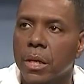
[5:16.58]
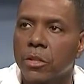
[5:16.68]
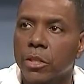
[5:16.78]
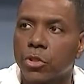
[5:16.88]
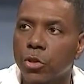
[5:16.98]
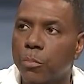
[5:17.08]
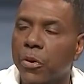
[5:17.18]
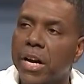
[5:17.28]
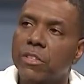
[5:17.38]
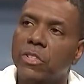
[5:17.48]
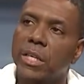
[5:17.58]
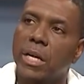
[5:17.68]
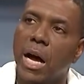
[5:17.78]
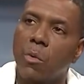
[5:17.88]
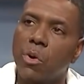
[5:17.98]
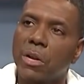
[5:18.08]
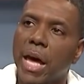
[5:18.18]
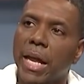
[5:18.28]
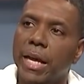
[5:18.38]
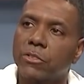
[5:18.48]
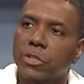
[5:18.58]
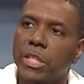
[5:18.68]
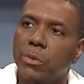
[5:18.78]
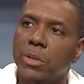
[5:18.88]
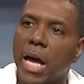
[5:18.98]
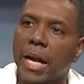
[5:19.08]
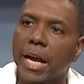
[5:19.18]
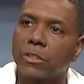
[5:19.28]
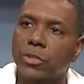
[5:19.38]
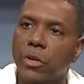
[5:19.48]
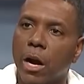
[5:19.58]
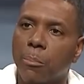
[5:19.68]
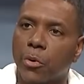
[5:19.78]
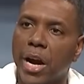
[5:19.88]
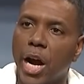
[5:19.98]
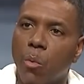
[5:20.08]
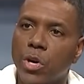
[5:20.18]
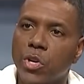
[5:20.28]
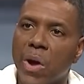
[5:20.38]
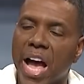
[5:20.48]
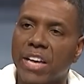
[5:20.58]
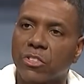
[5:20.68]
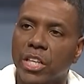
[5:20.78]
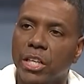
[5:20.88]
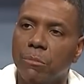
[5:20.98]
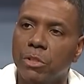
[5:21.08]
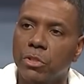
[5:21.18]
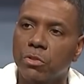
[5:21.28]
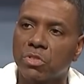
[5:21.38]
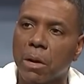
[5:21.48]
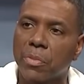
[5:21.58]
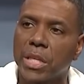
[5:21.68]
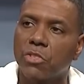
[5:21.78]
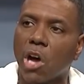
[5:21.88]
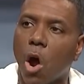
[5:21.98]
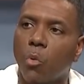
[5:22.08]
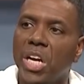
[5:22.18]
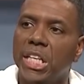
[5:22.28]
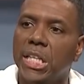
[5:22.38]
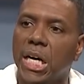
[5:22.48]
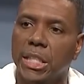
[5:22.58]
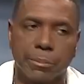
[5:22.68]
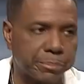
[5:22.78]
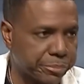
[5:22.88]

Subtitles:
There are two prayers that God will not answer. He will not answer a prayer where you're asking Him to do something He's already done.